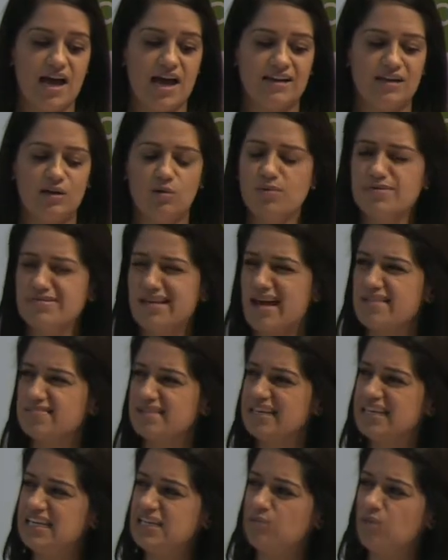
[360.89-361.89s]
and it also has
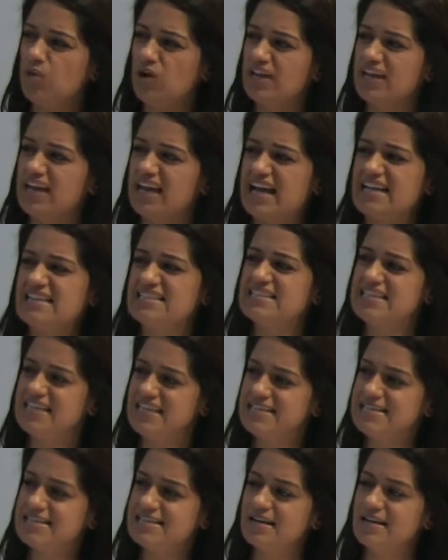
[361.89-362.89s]
an e-wallet and
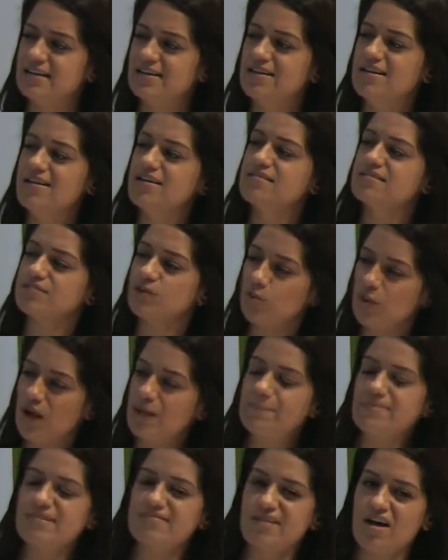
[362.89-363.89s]
Tinder. So
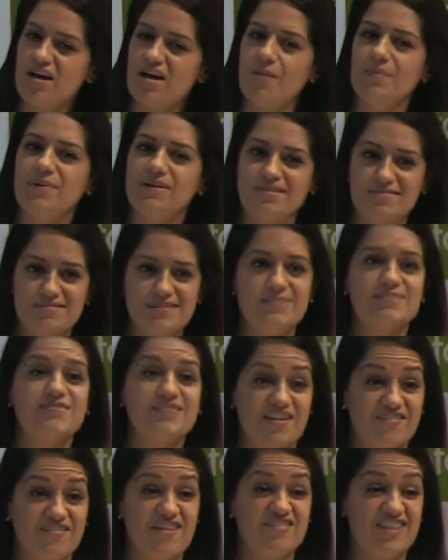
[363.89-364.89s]
quite bizarre, but it seems
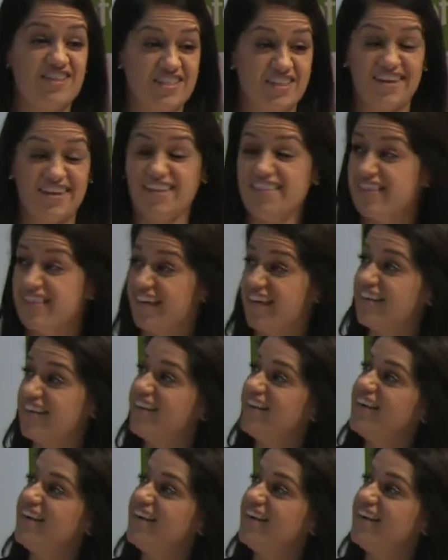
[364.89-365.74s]
to have everything in there.